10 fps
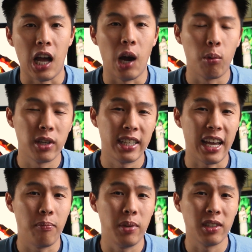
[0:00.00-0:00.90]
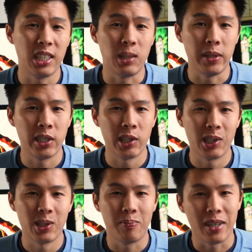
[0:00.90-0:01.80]
I wish they had built-in
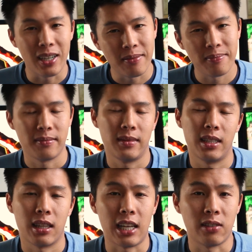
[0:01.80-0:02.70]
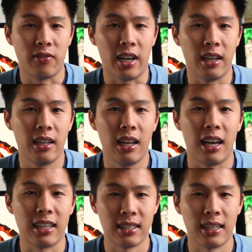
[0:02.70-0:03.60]
speakers, but that's fine.
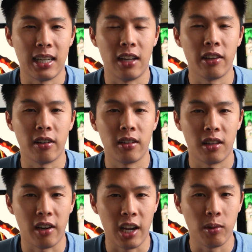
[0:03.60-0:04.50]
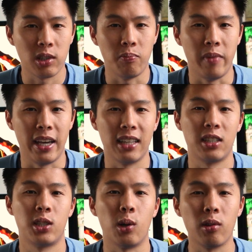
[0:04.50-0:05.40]
I guess that's how they're able to make
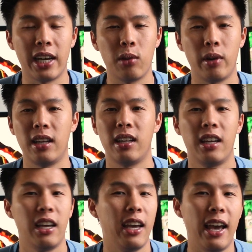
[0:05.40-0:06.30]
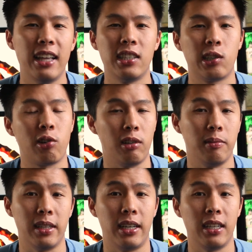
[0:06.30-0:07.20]
it so lightweight. It's
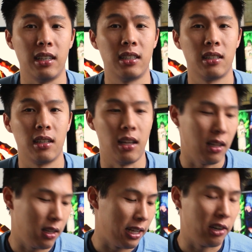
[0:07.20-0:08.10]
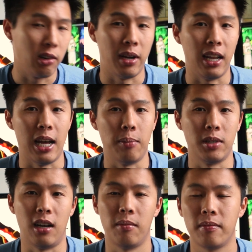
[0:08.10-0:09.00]
incredibly light. It's lighter than my
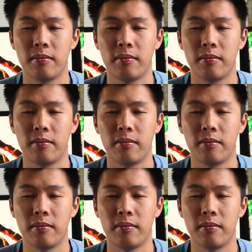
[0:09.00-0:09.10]
laptop.